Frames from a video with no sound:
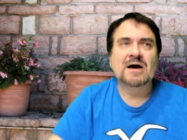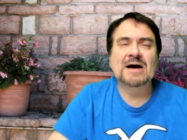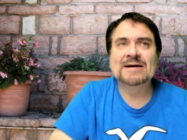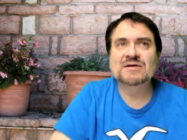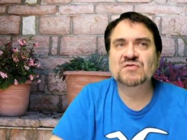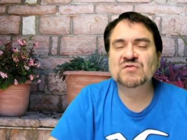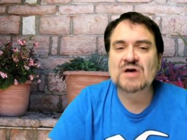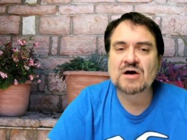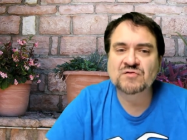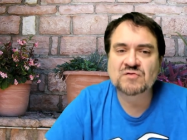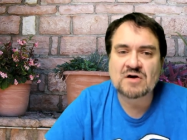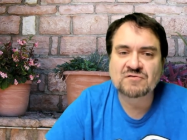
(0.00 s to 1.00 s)
I can
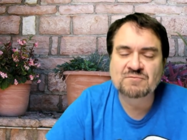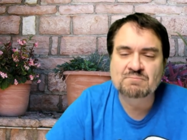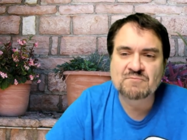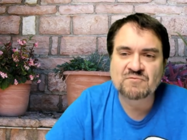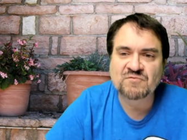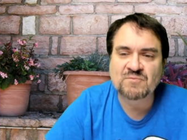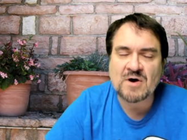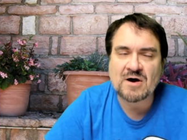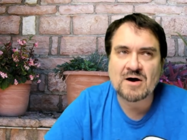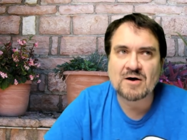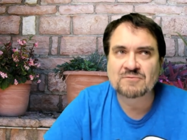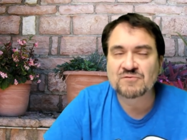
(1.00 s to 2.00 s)
sell stuff
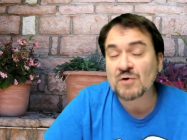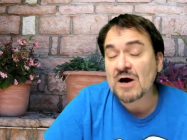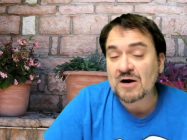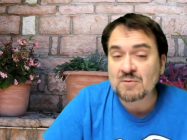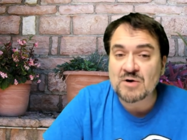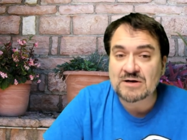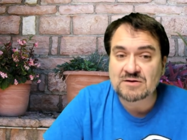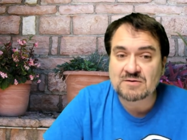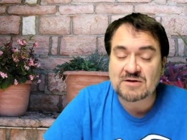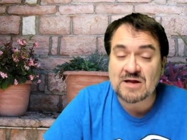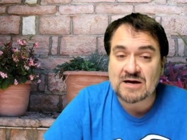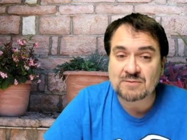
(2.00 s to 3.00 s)
uh, for higher money
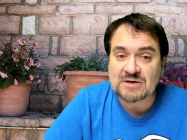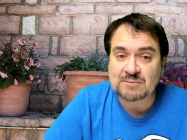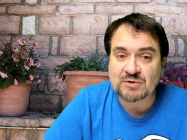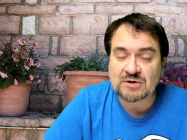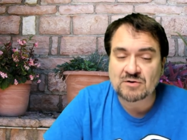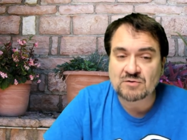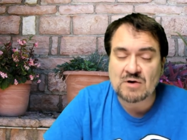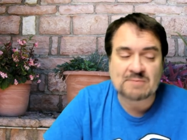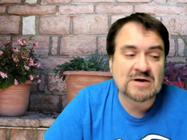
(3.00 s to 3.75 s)
than a lot of people here do.